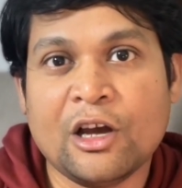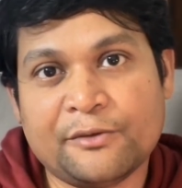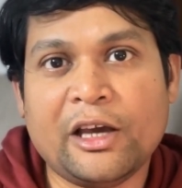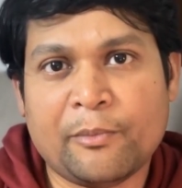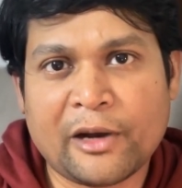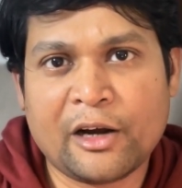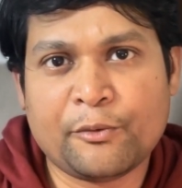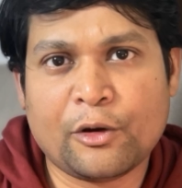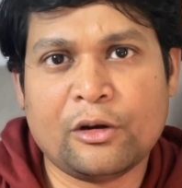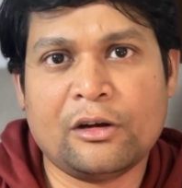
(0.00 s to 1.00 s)
we applied
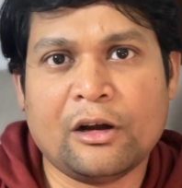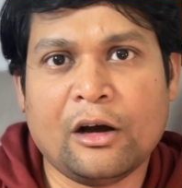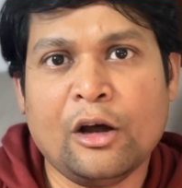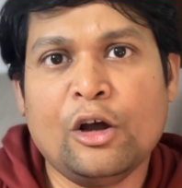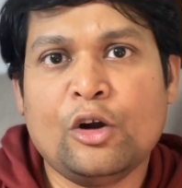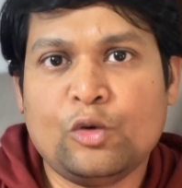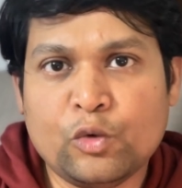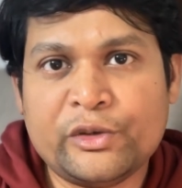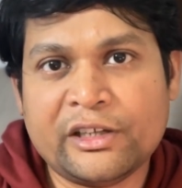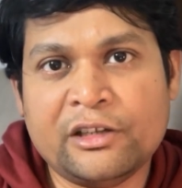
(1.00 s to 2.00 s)
for
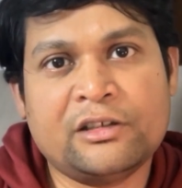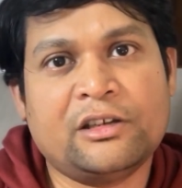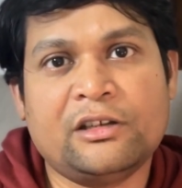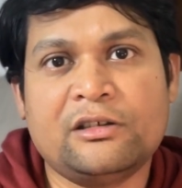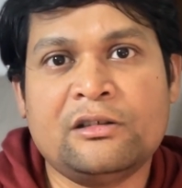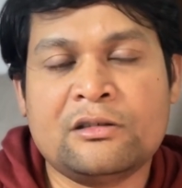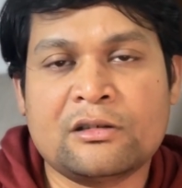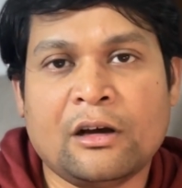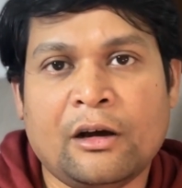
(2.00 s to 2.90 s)
two senior citizens,